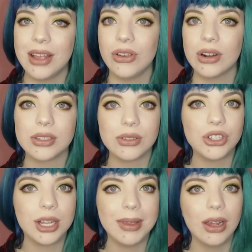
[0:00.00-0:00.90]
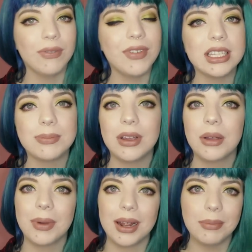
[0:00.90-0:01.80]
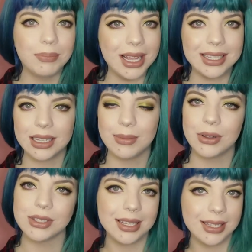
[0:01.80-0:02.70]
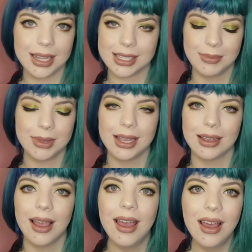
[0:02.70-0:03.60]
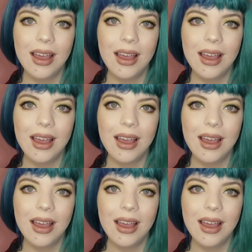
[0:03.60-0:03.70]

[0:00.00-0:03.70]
and you can also check me out on Facebook, but I basically post the exact same thing